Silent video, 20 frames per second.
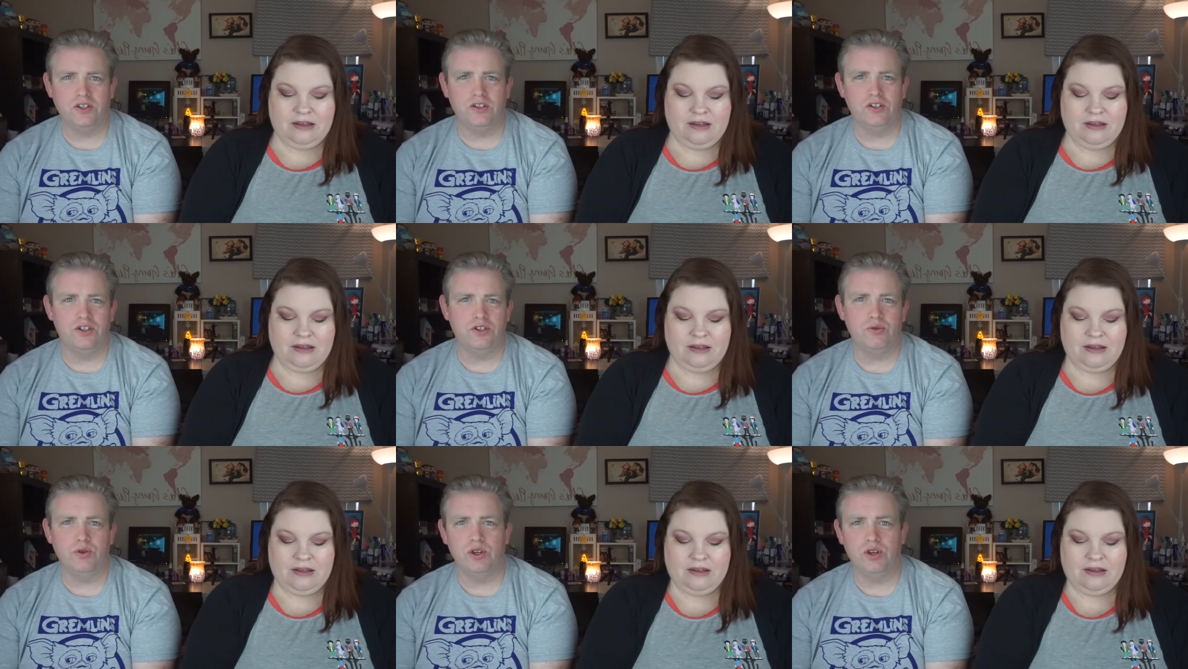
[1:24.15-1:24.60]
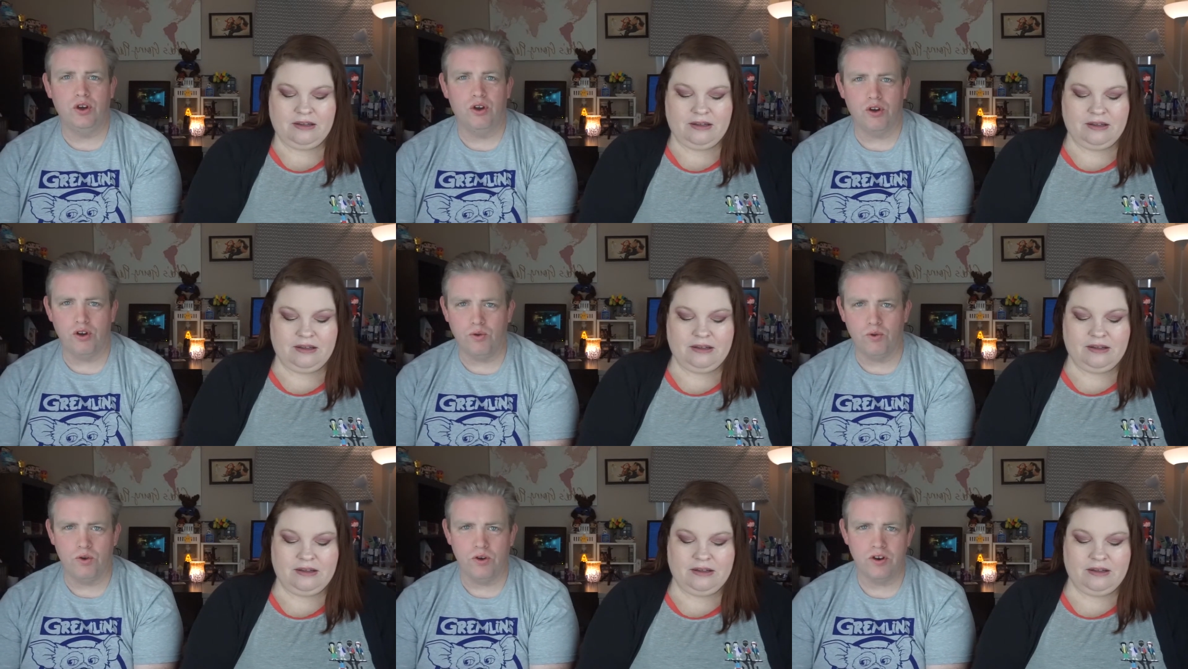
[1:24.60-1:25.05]
Speaker 1: on doing
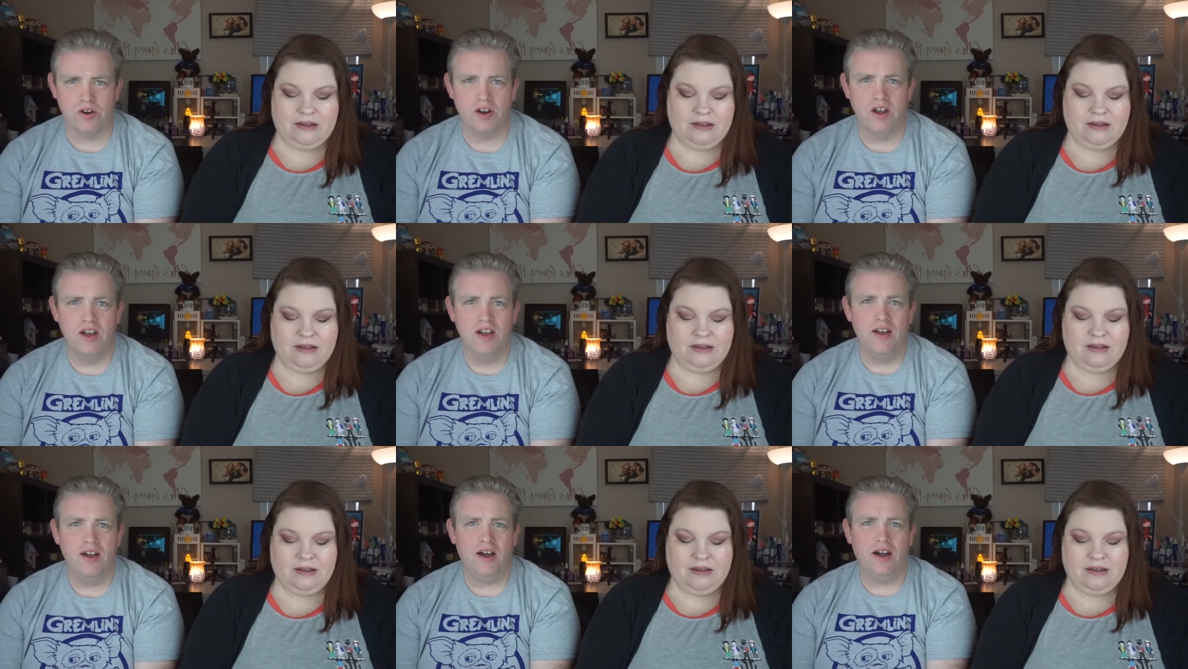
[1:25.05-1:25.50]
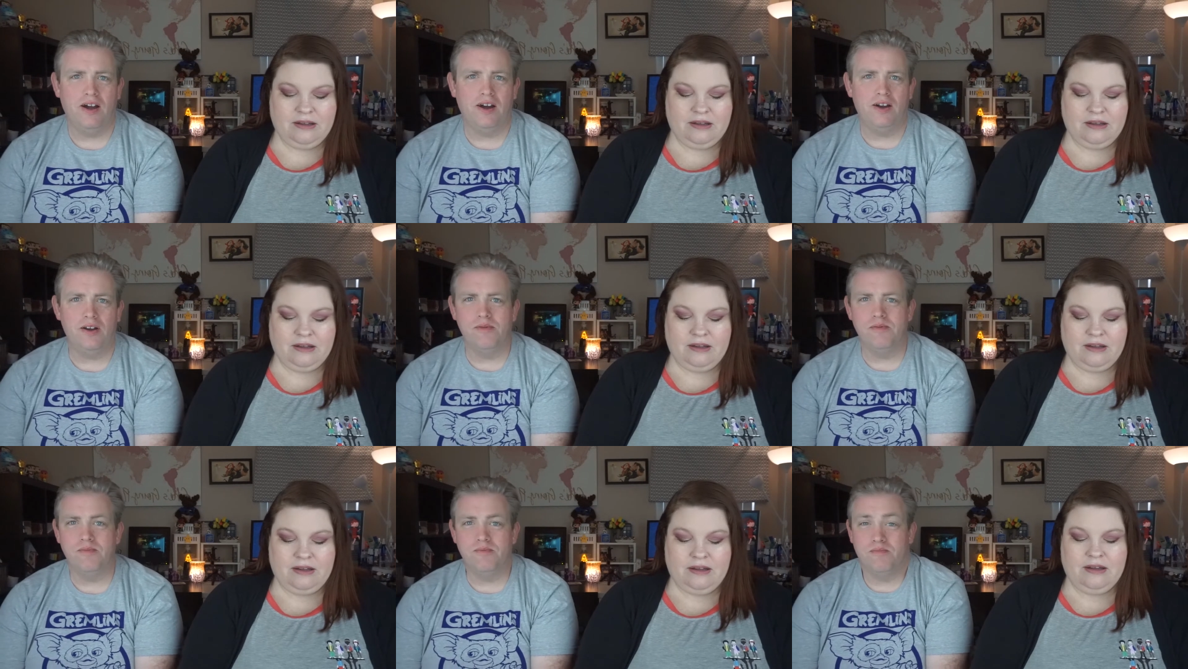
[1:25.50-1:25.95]
artwork,
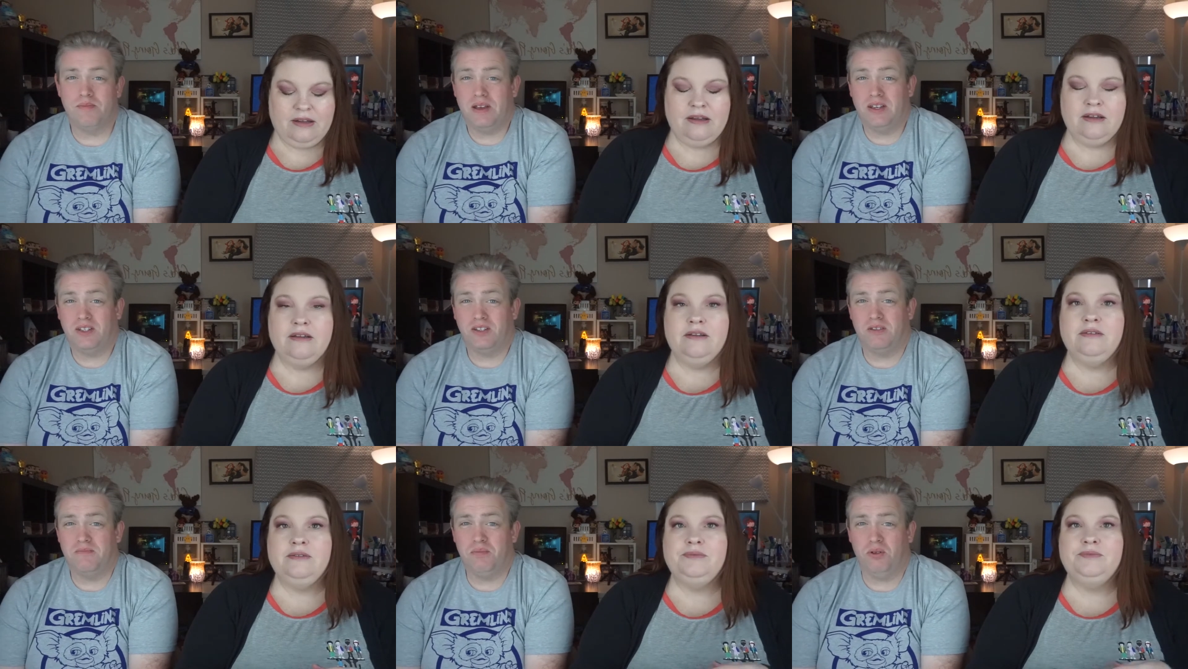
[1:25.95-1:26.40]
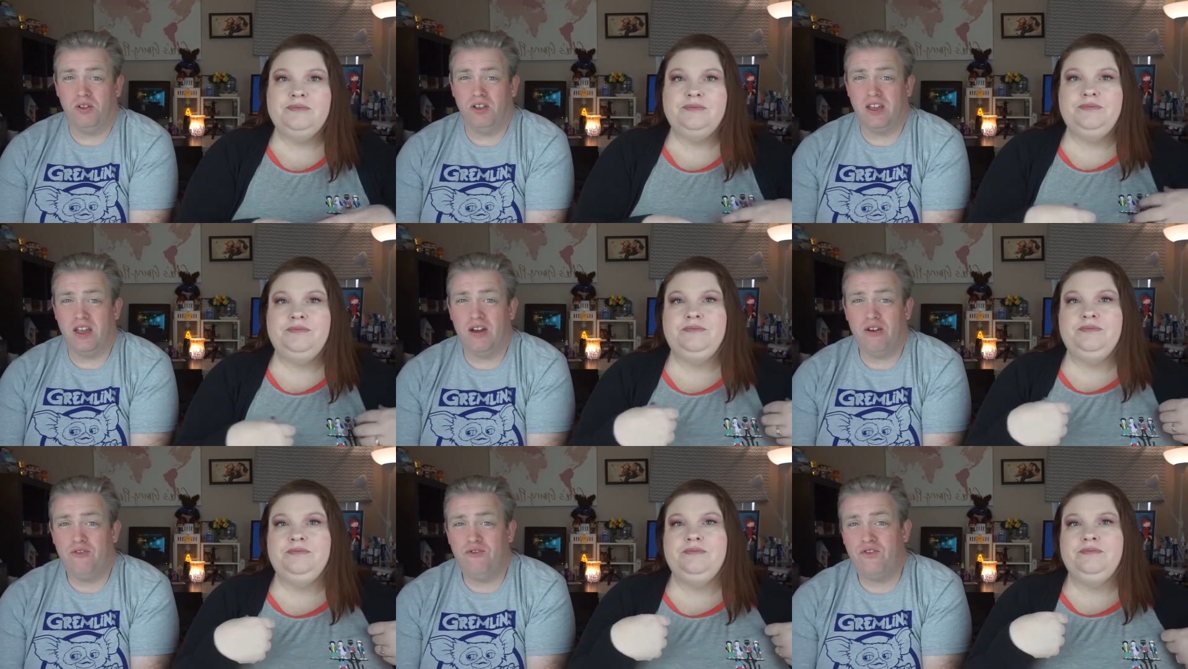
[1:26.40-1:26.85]
um, basically
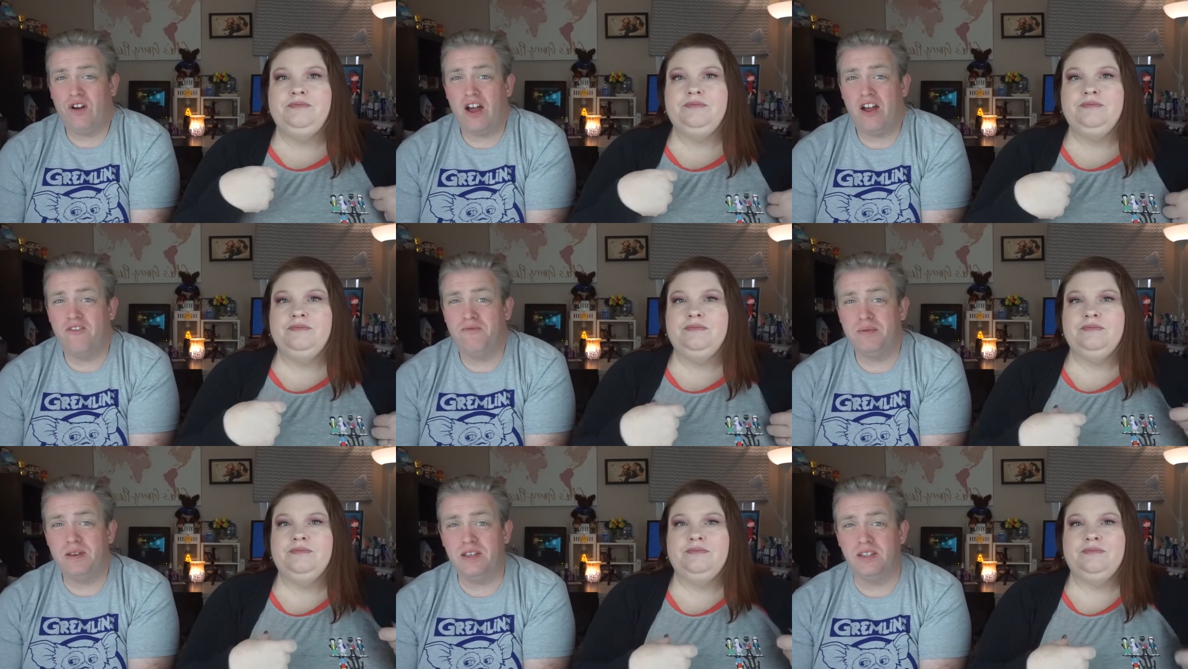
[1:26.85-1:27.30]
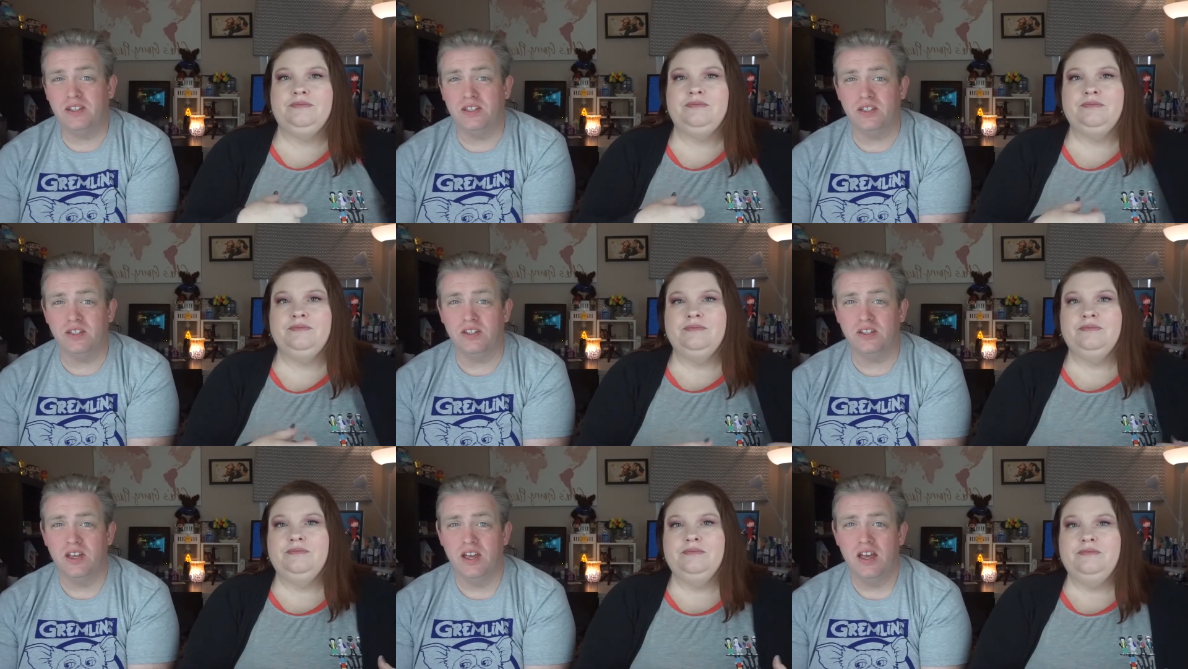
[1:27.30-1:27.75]
pulling out five
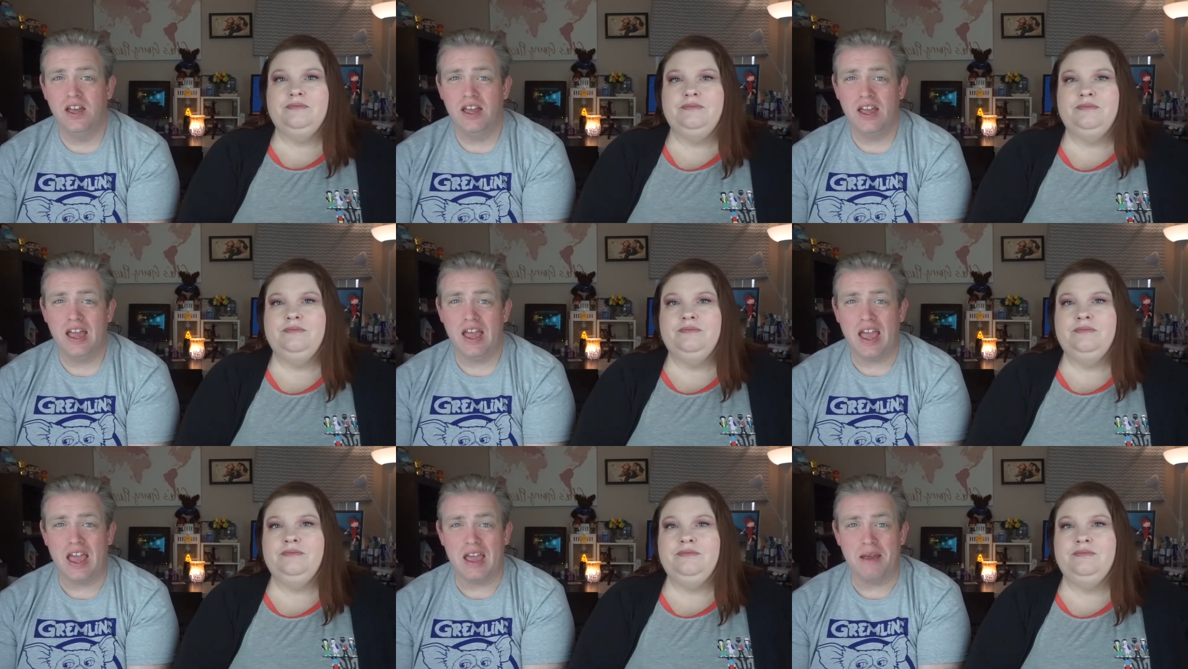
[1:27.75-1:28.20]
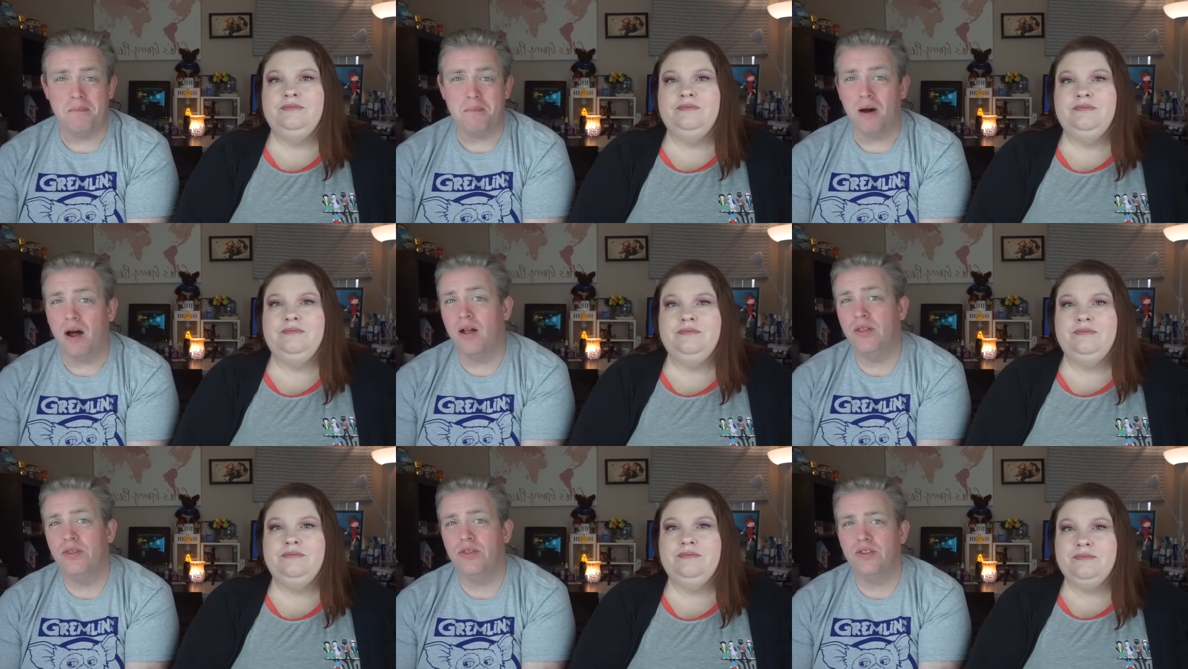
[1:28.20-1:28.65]
pieces a
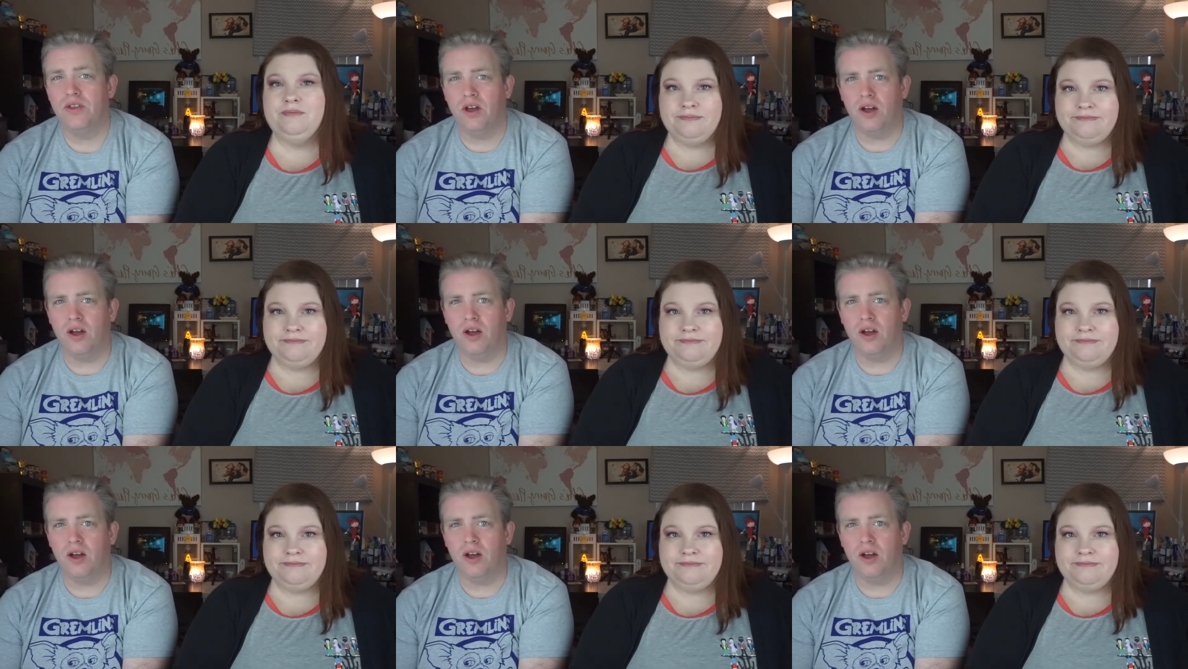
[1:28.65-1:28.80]
month.